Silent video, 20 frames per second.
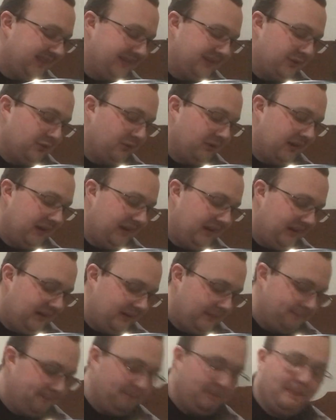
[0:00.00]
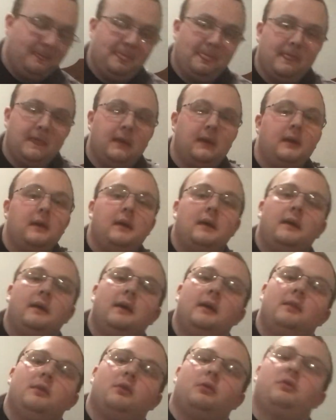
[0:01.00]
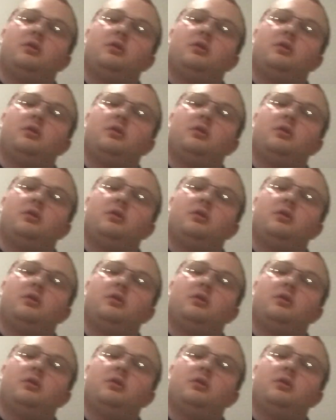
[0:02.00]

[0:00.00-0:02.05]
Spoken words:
grade, and they're